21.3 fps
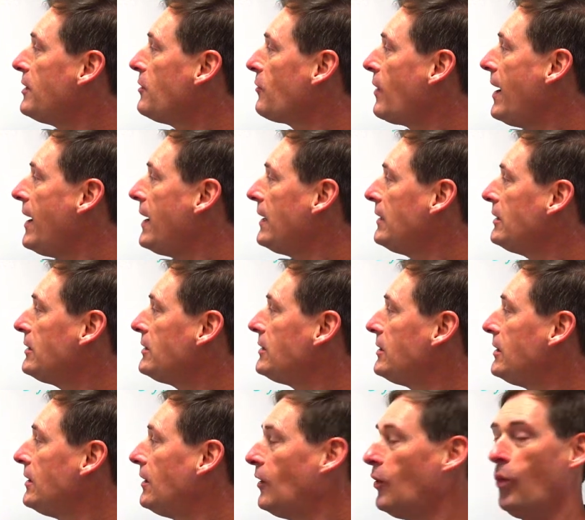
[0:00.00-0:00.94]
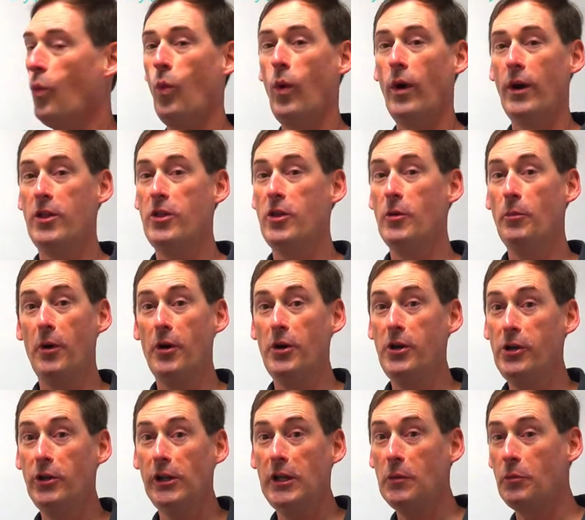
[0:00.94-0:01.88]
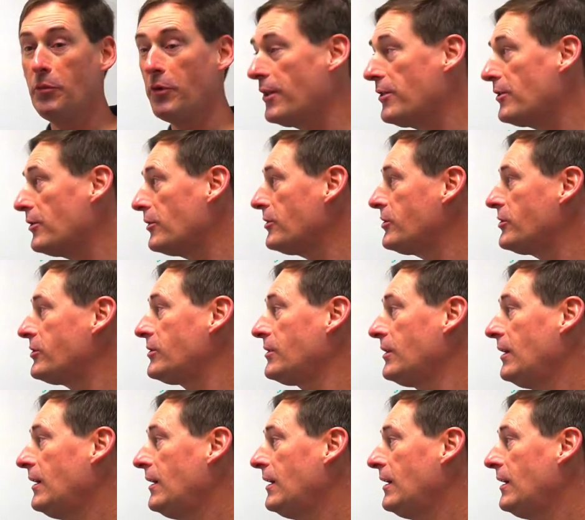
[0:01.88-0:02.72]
ranked, one of the Bernoulli brothers.